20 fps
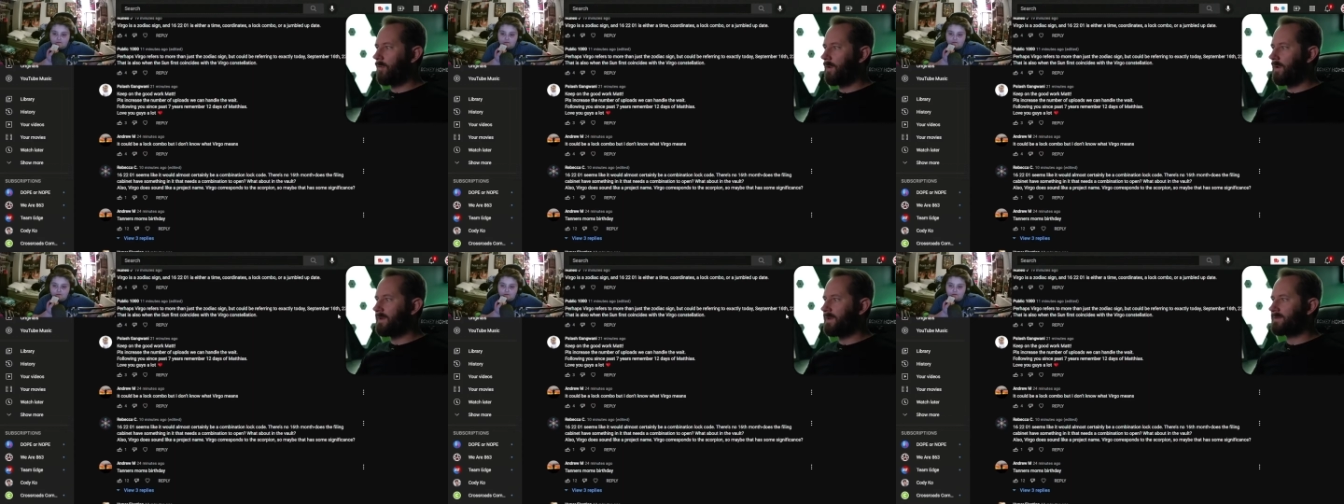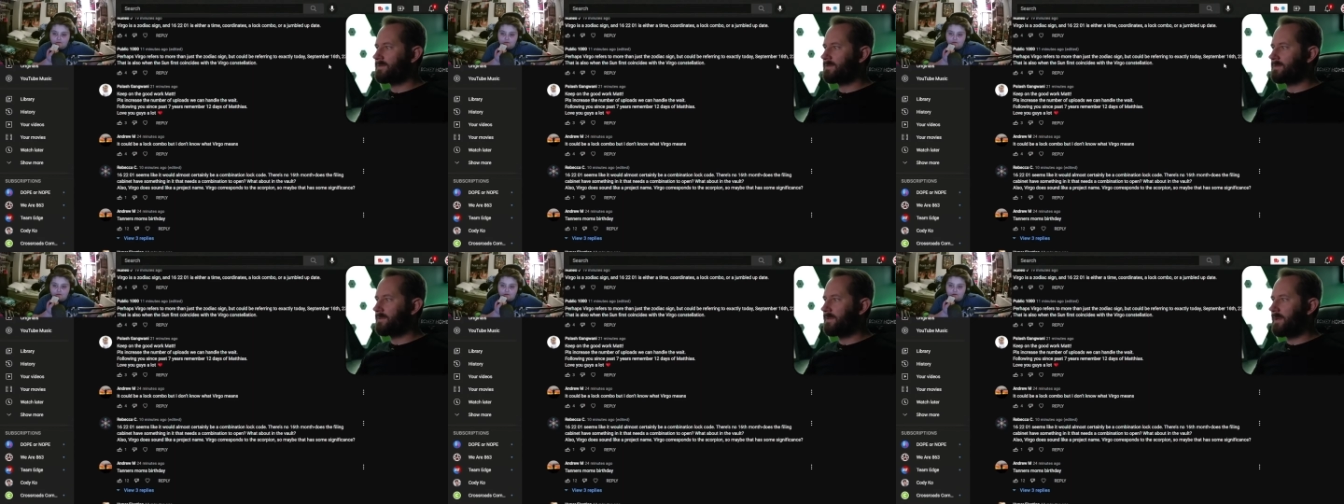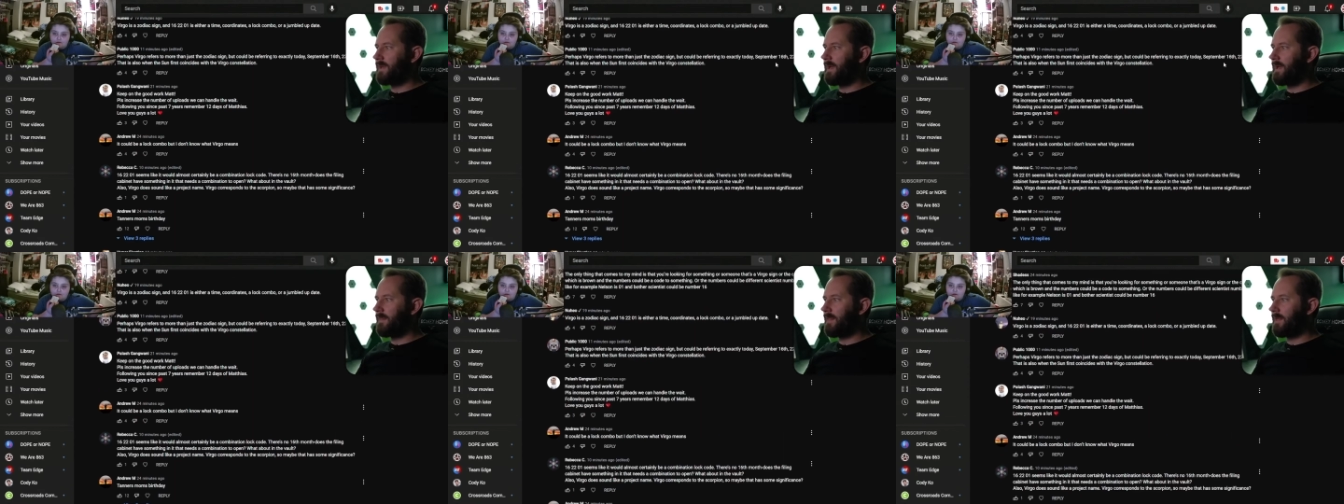one is,
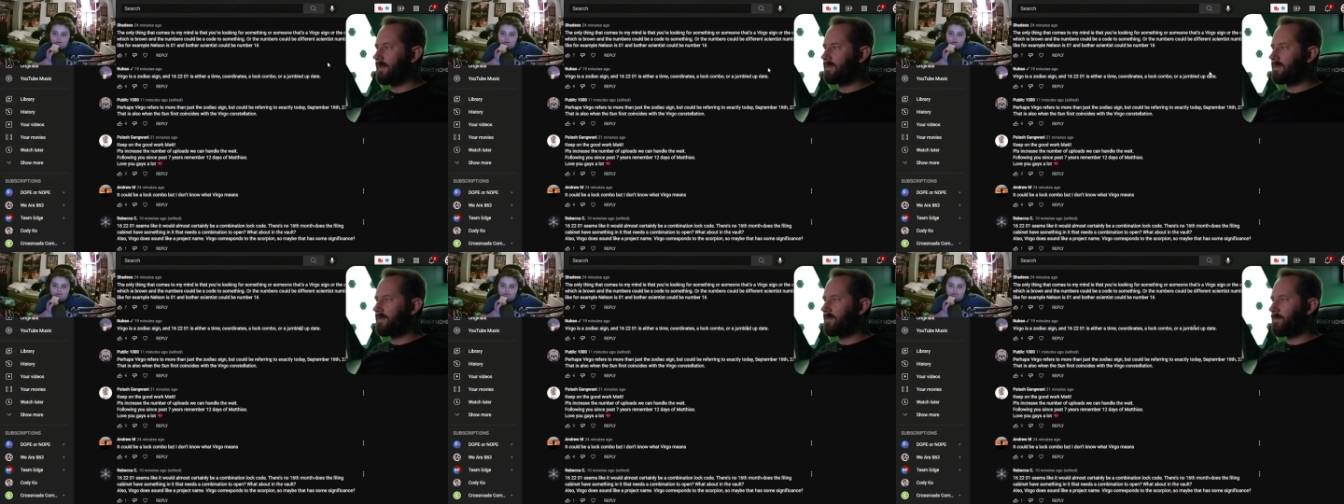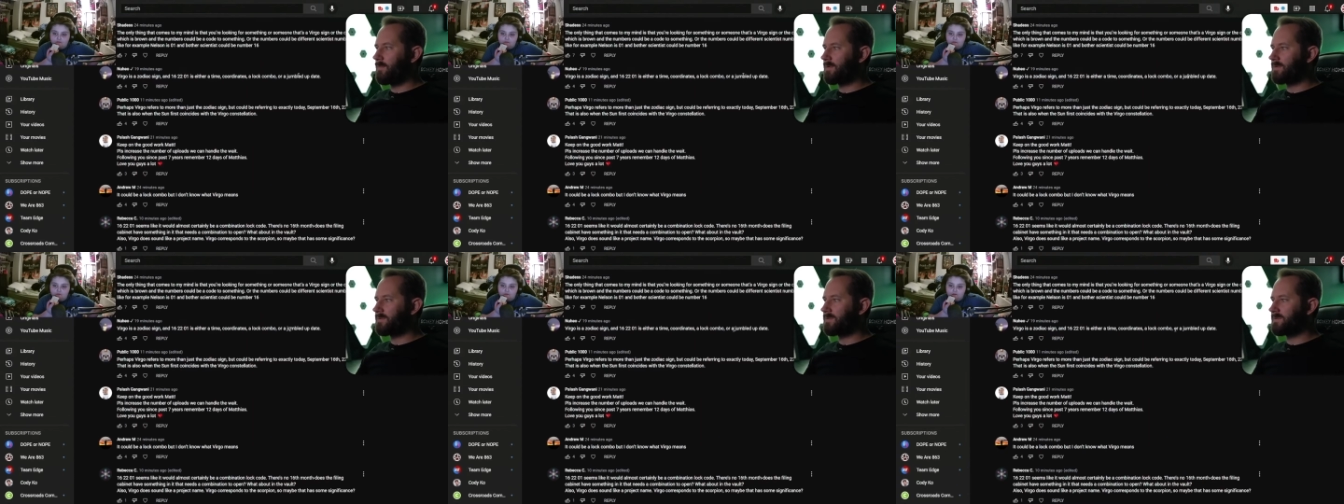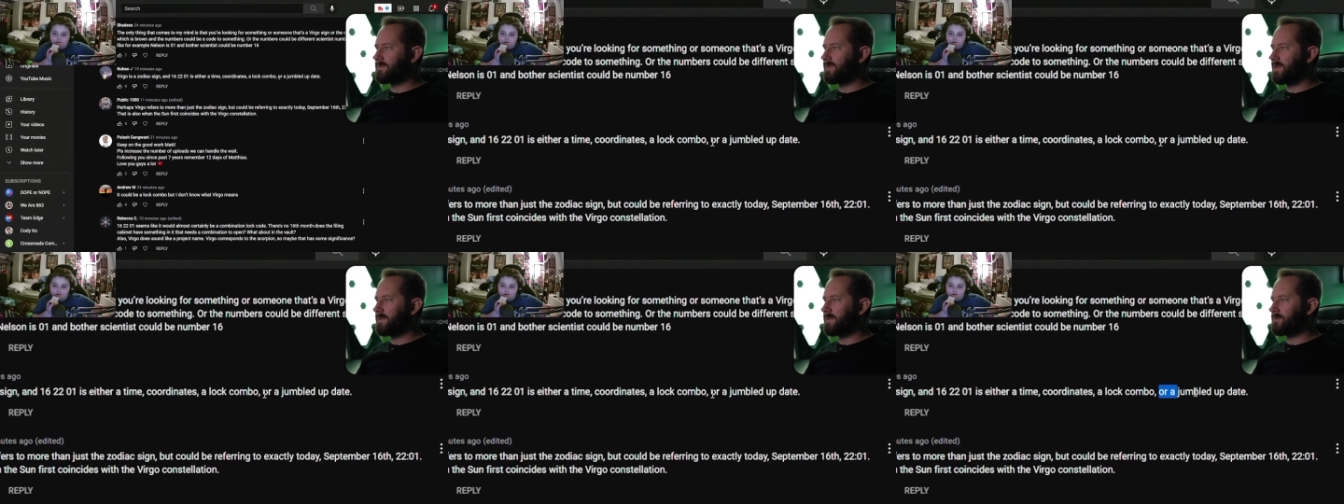yeah, like this
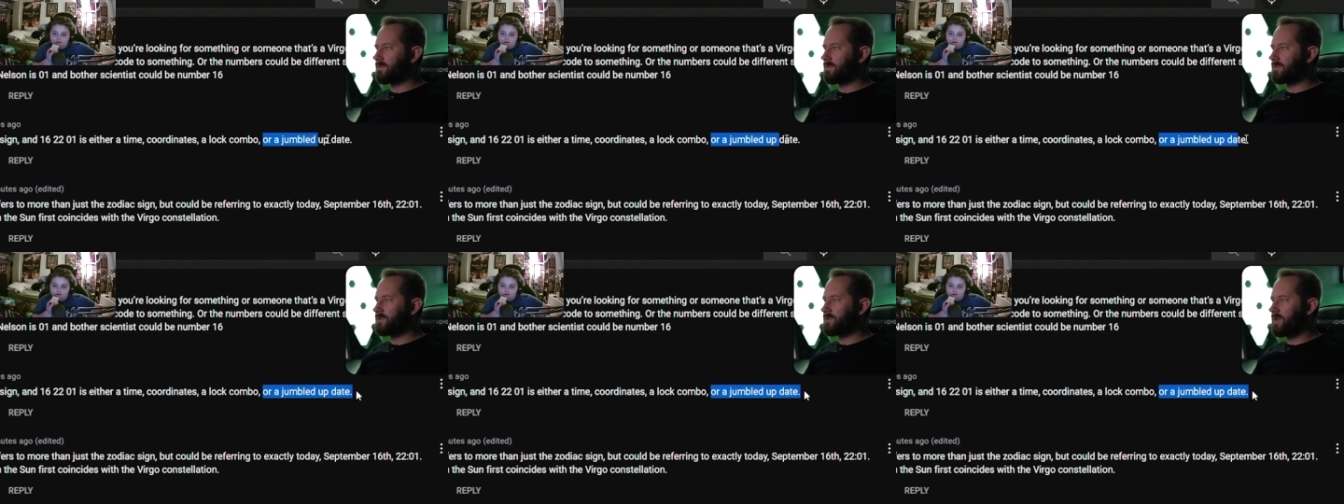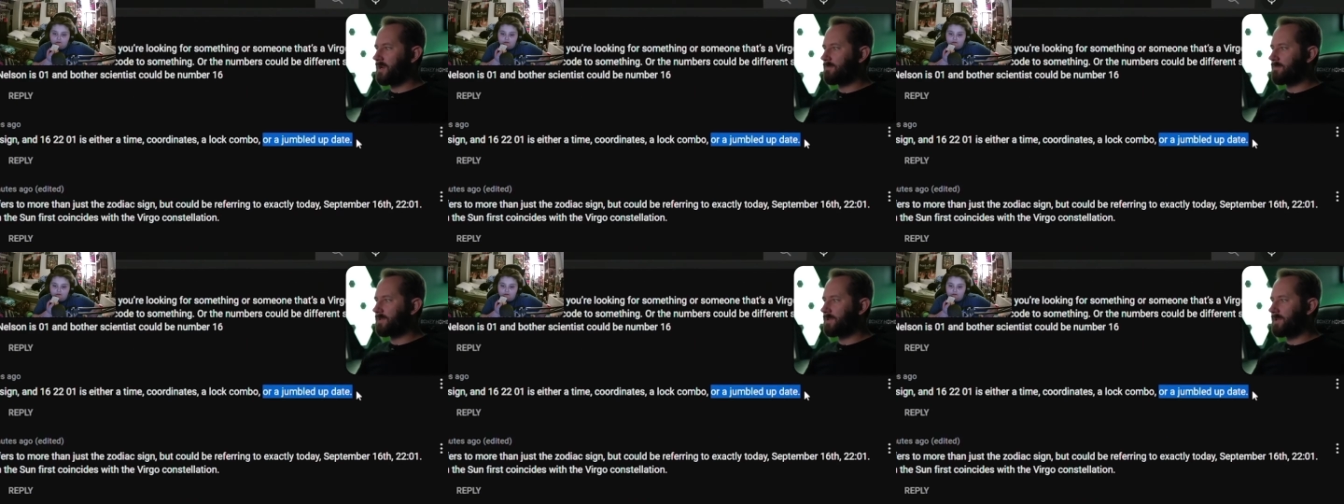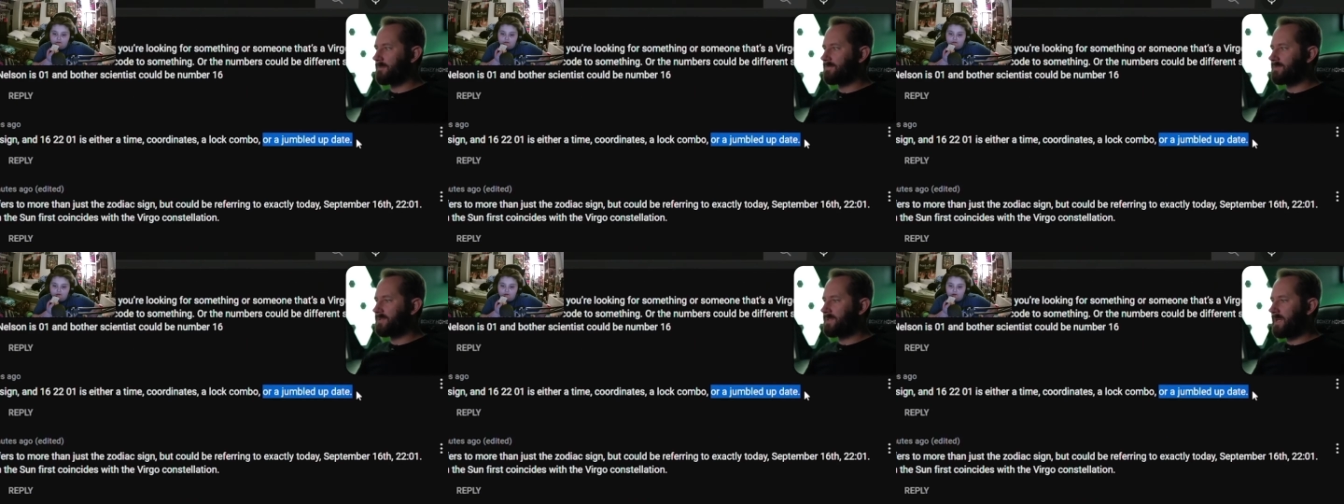person says, or a jumbled
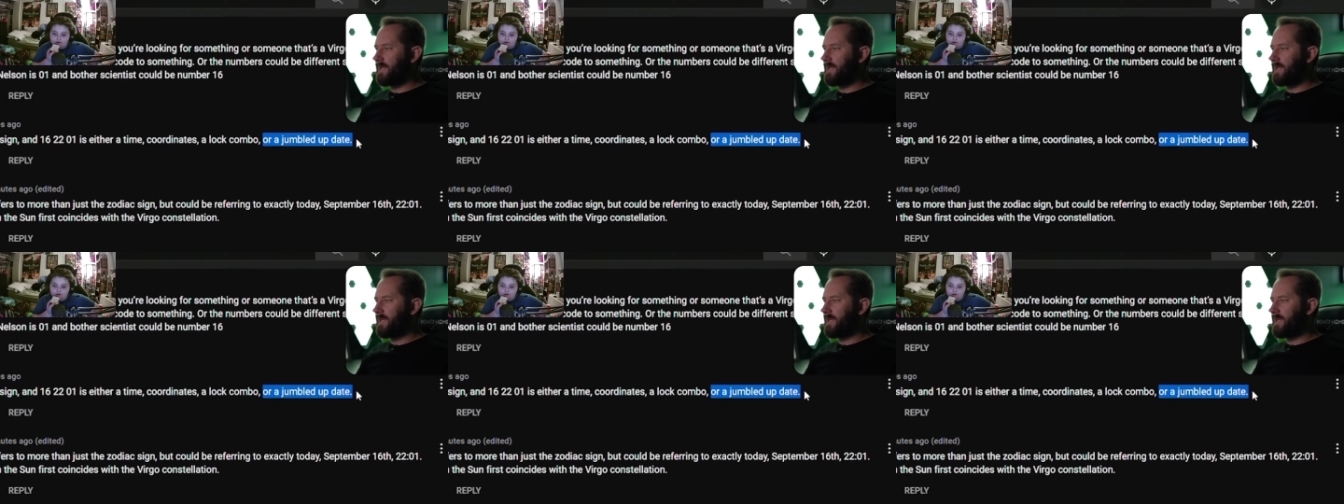up